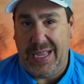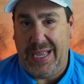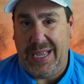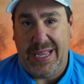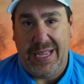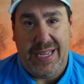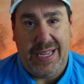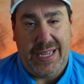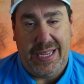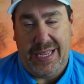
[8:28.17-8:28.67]

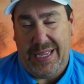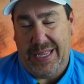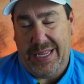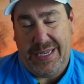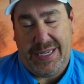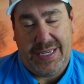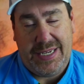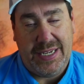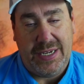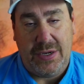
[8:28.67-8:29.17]

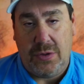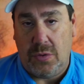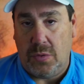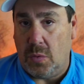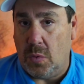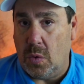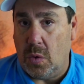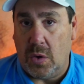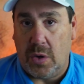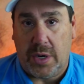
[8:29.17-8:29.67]
It
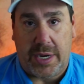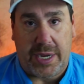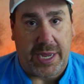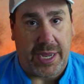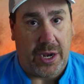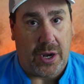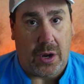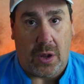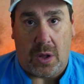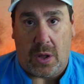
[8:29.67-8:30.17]
didn't work at
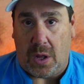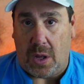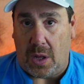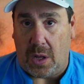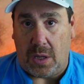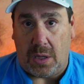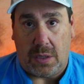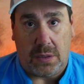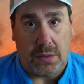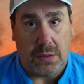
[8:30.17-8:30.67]

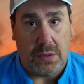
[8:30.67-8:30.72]
all.